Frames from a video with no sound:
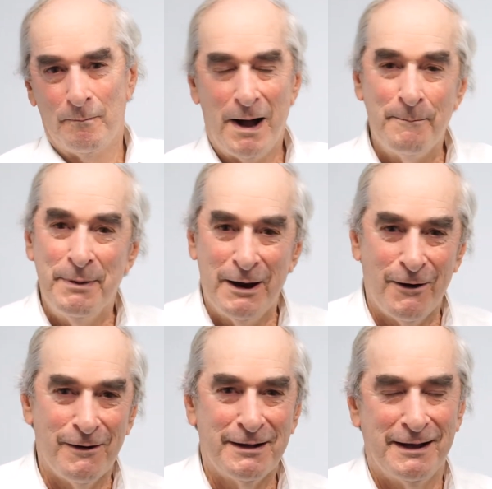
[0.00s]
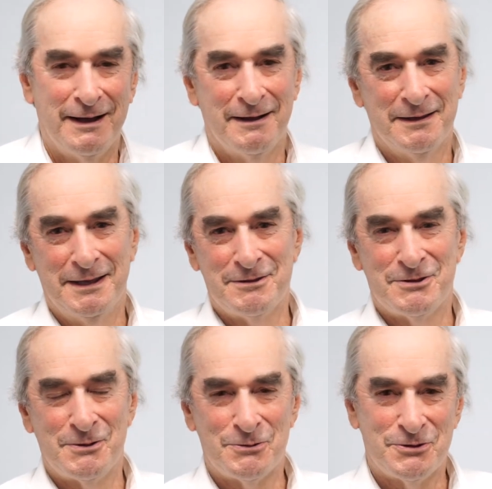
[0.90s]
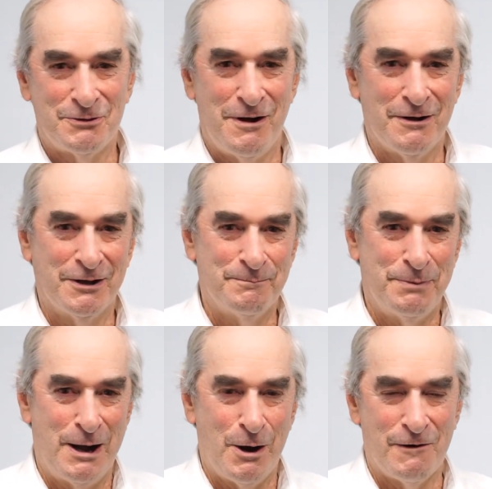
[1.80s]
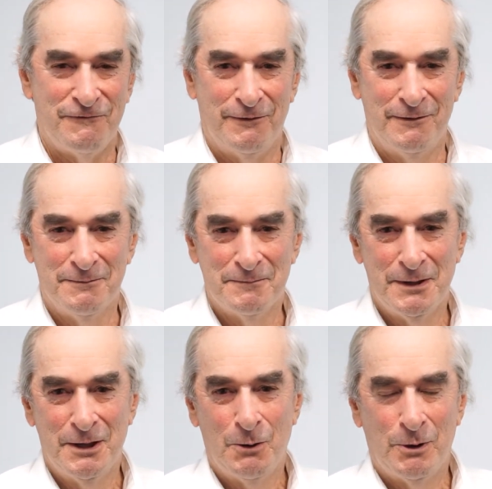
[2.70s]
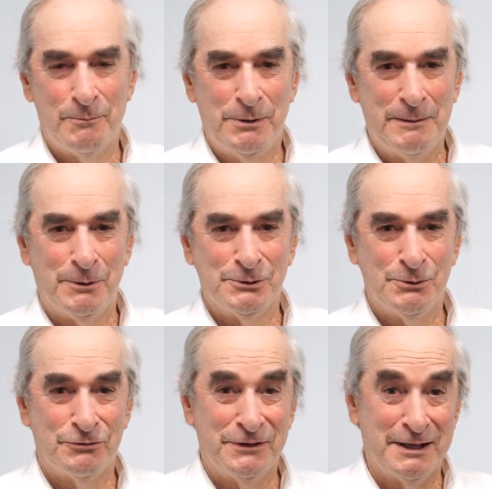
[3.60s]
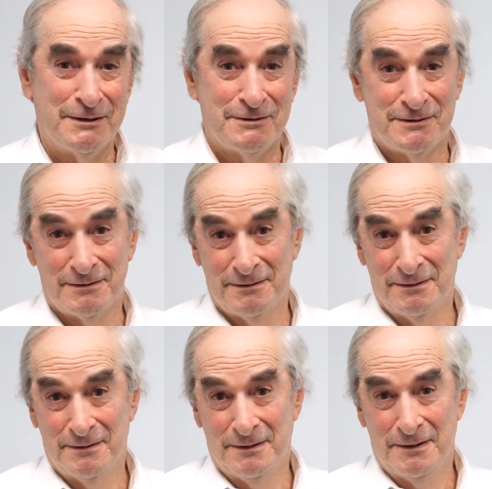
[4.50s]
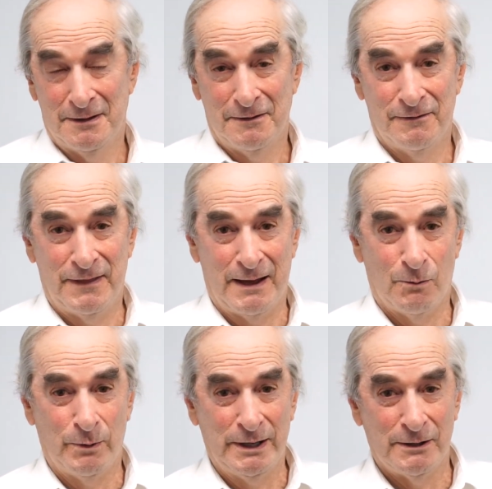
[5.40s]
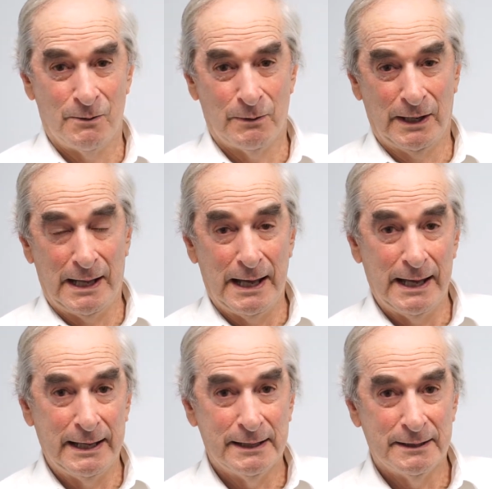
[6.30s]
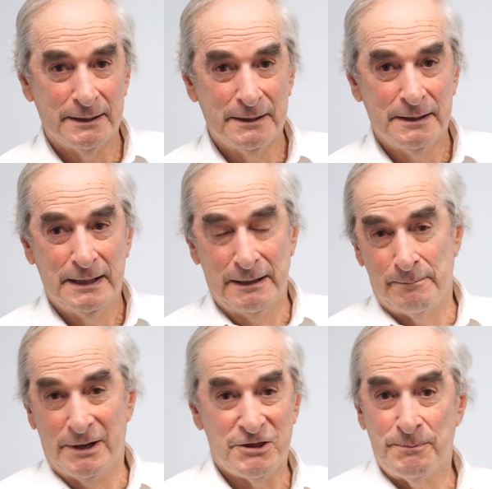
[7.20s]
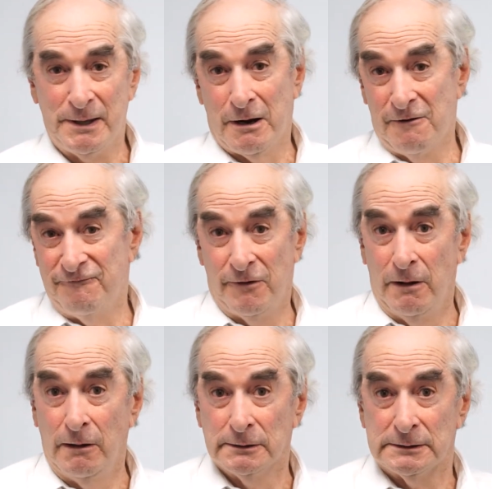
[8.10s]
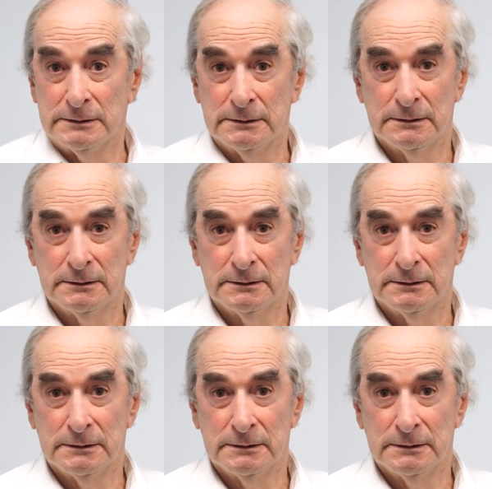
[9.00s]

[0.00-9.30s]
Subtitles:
America is so strong and powerful. When people do things that we don't like, it must be our fault.